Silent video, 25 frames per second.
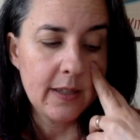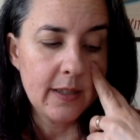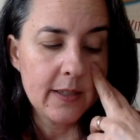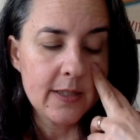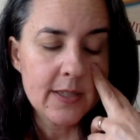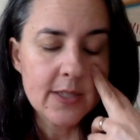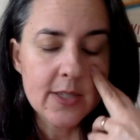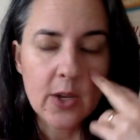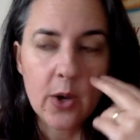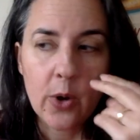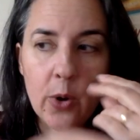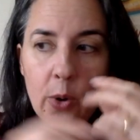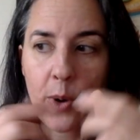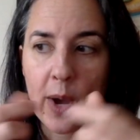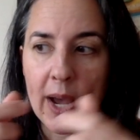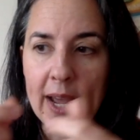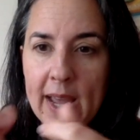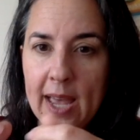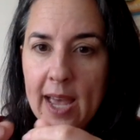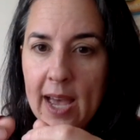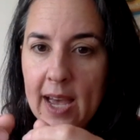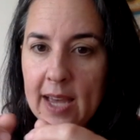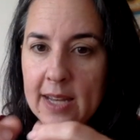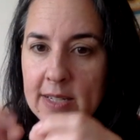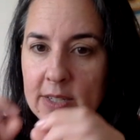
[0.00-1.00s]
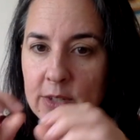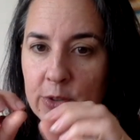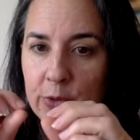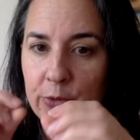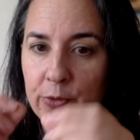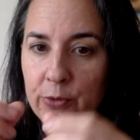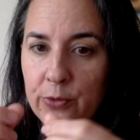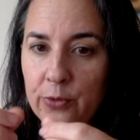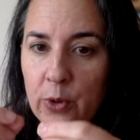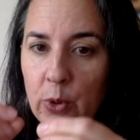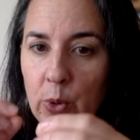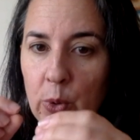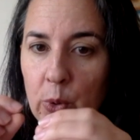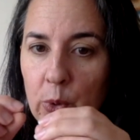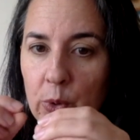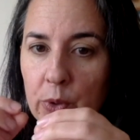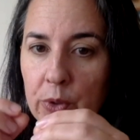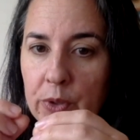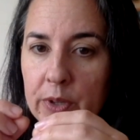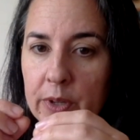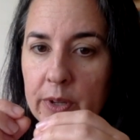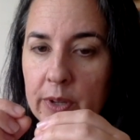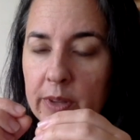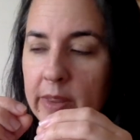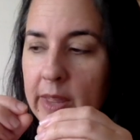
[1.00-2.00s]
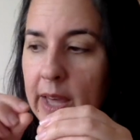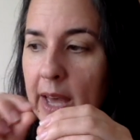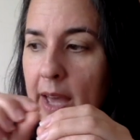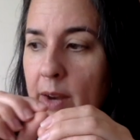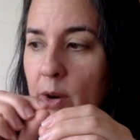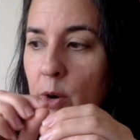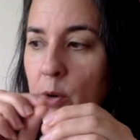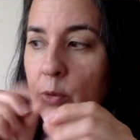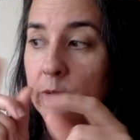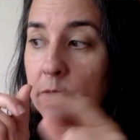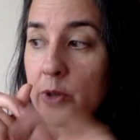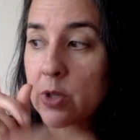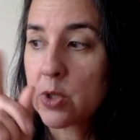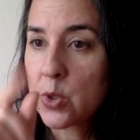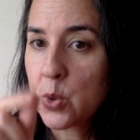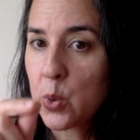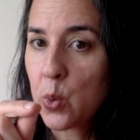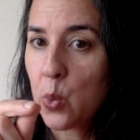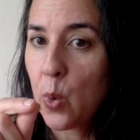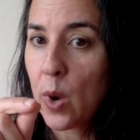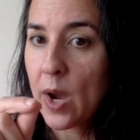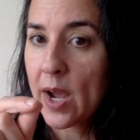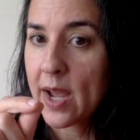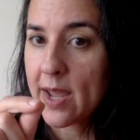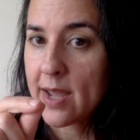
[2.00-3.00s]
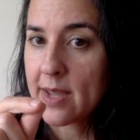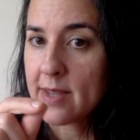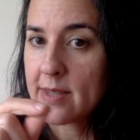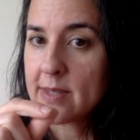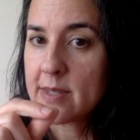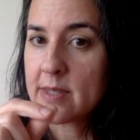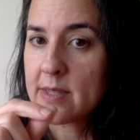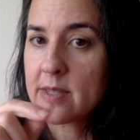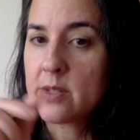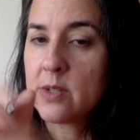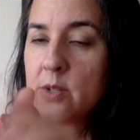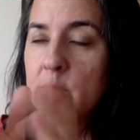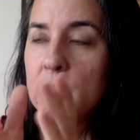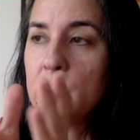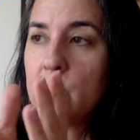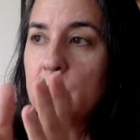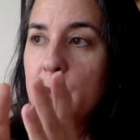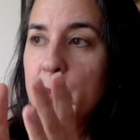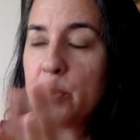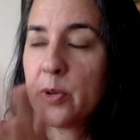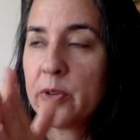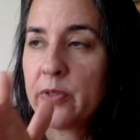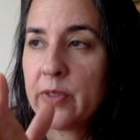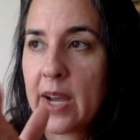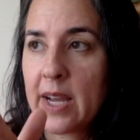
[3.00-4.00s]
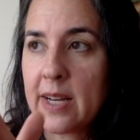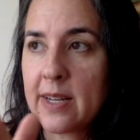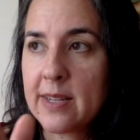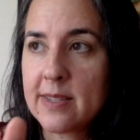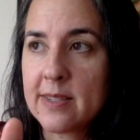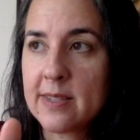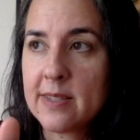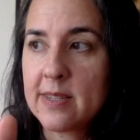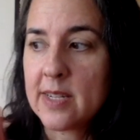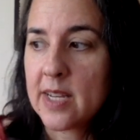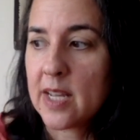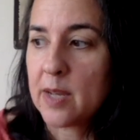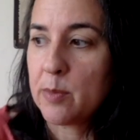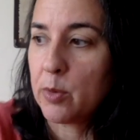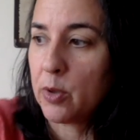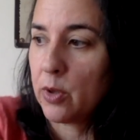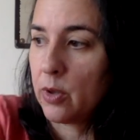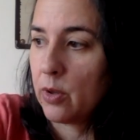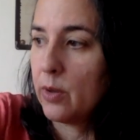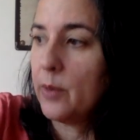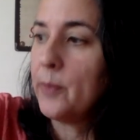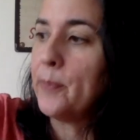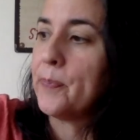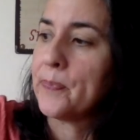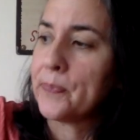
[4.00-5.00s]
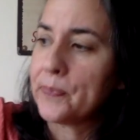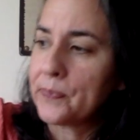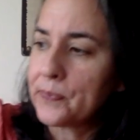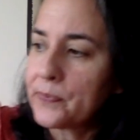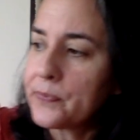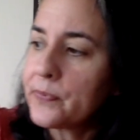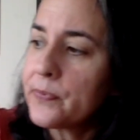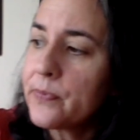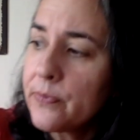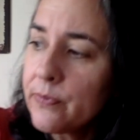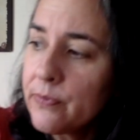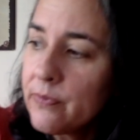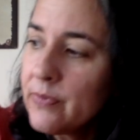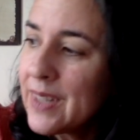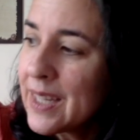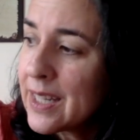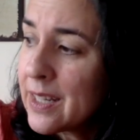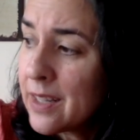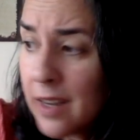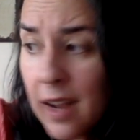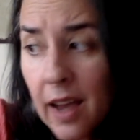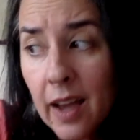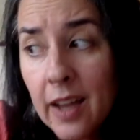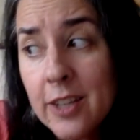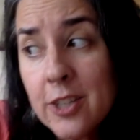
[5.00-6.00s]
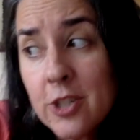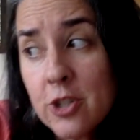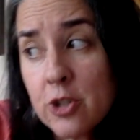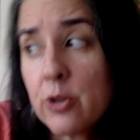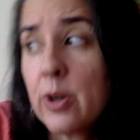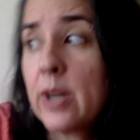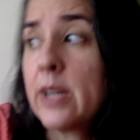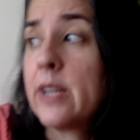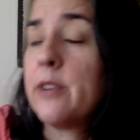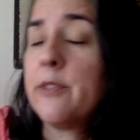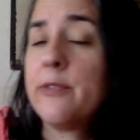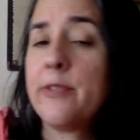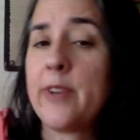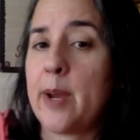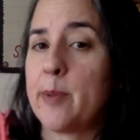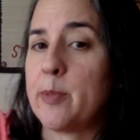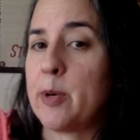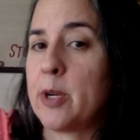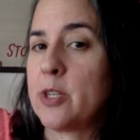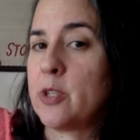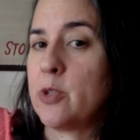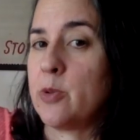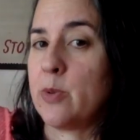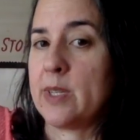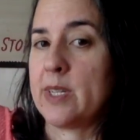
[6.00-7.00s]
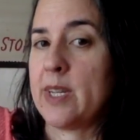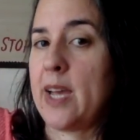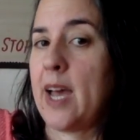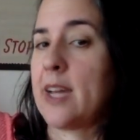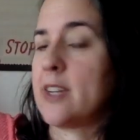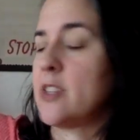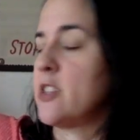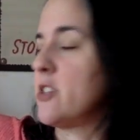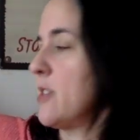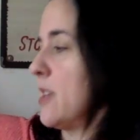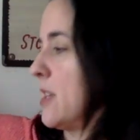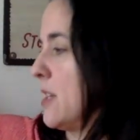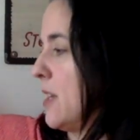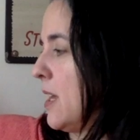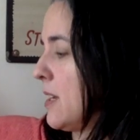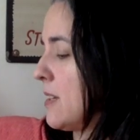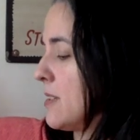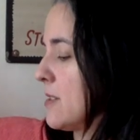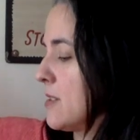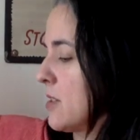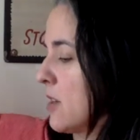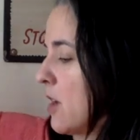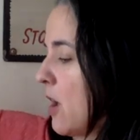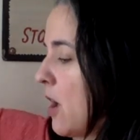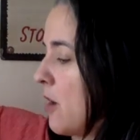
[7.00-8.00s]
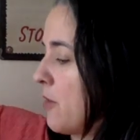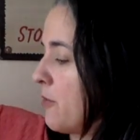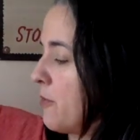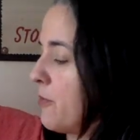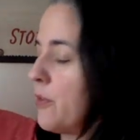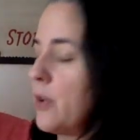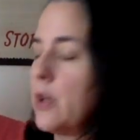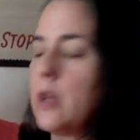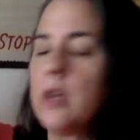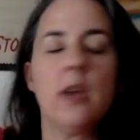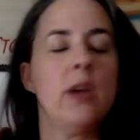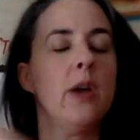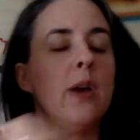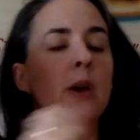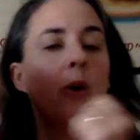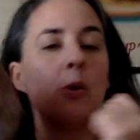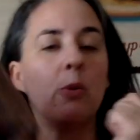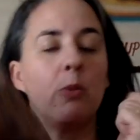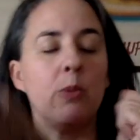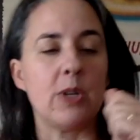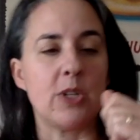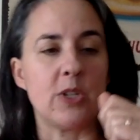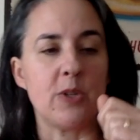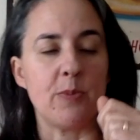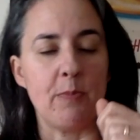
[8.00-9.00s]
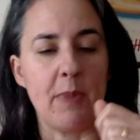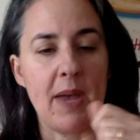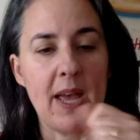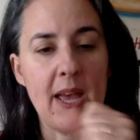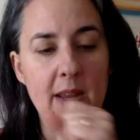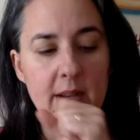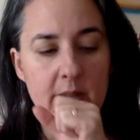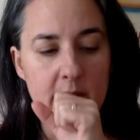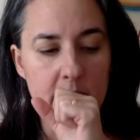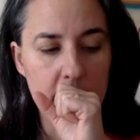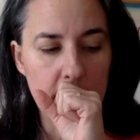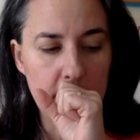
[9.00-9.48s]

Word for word: So I had to fold that over twice to provide a stable, non-shredded fabric to attach the next cuff, which meant